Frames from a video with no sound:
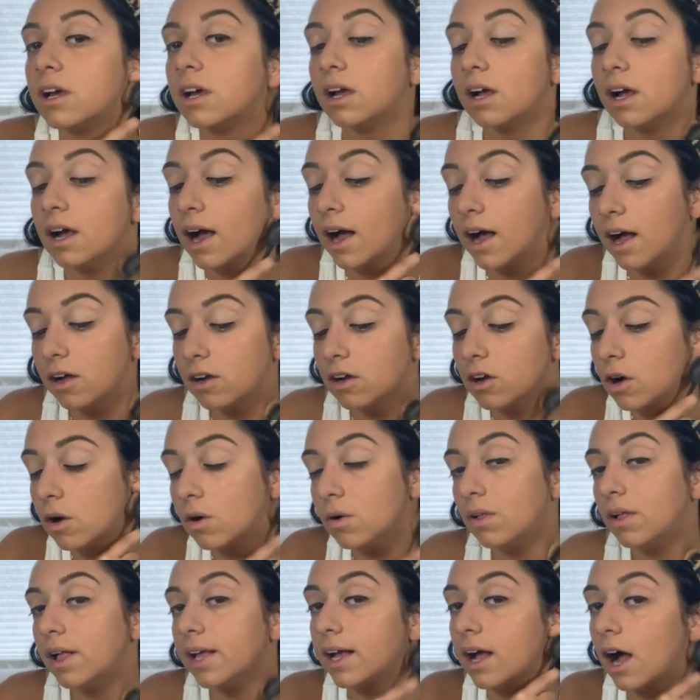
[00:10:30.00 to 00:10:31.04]
I'll go
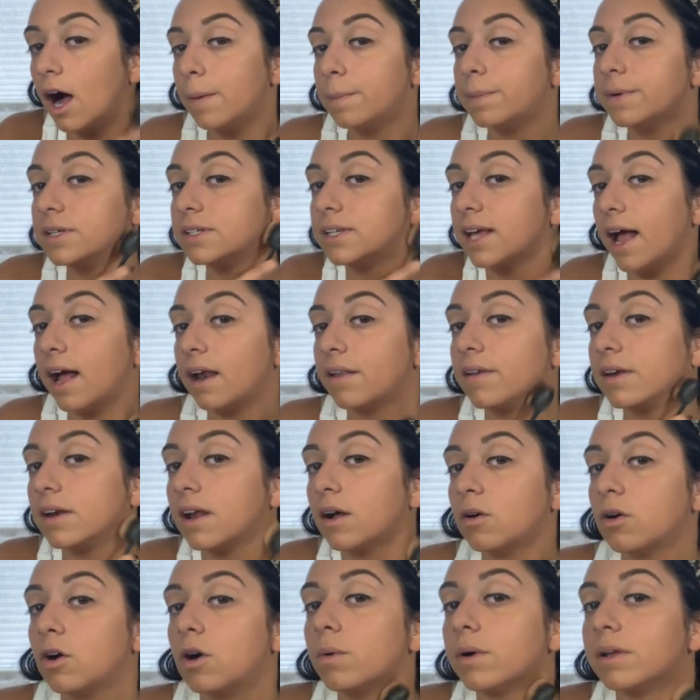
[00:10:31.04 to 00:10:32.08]
like up and down, and
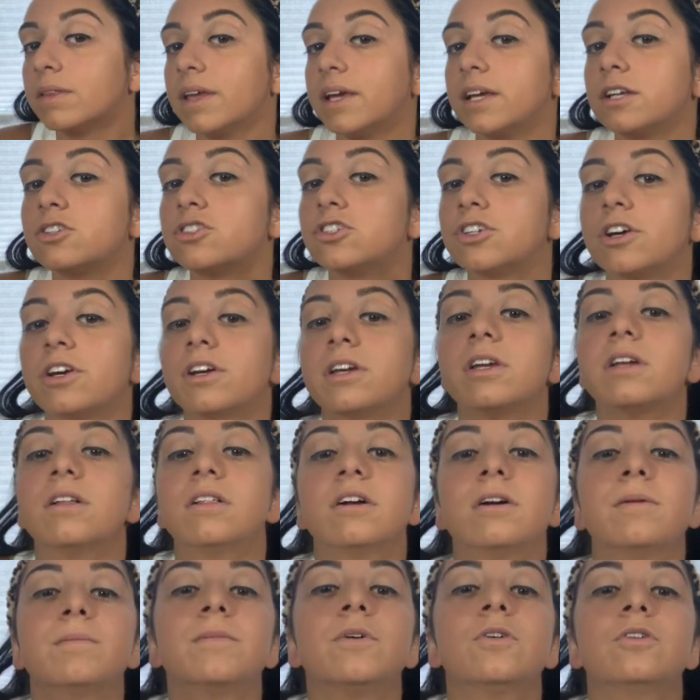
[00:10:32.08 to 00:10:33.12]
I'll go in like
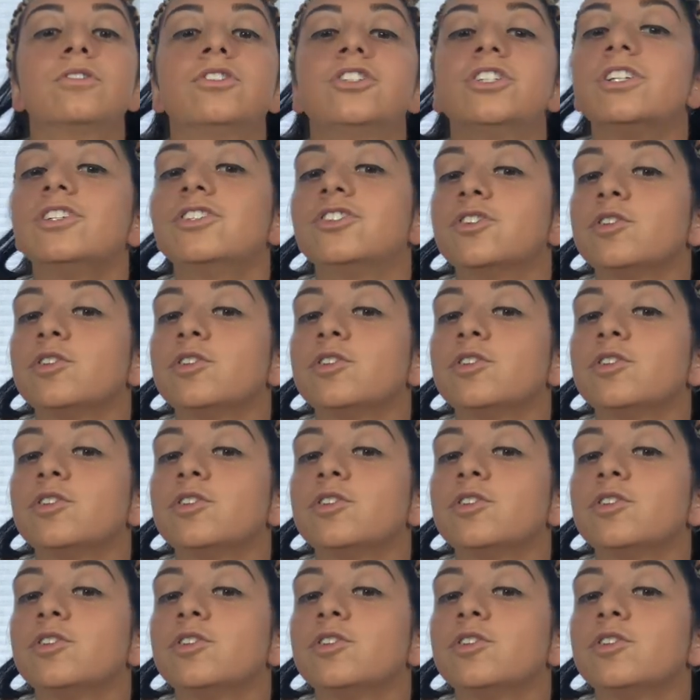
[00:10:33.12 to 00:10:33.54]
circular motions.